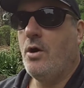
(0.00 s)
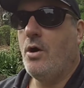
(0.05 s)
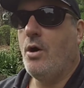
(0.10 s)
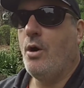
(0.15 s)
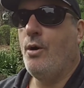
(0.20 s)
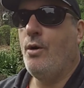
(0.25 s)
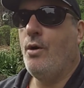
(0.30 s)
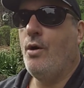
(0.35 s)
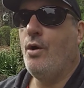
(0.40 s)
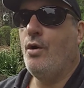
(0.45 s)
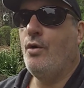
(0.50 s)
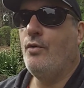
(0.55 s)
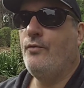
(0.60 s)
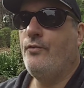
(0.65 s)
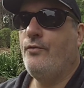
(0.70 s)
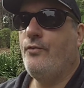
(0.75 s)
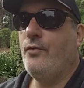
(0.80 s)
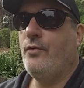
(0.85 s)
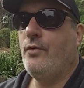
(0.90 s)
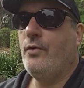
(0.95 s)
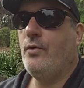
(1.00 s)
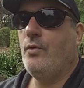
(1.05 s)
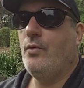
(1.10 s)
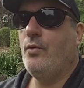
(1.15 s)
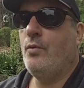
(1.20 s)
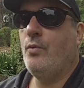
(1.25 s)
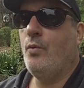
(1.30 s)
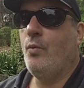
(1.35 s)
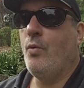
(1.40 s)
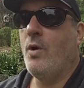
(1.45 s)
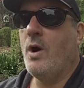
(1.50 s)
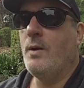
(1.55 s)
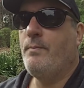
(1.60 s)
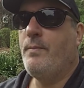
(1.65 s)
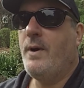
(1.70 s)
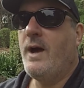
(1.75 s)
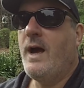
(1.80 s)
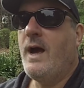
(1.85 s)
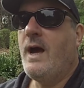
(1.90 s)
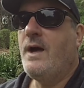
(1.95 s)
of what
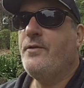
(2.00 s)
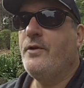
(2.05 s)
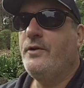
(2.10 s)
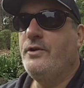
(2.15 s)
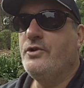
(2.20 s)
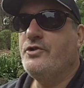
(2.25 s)
path it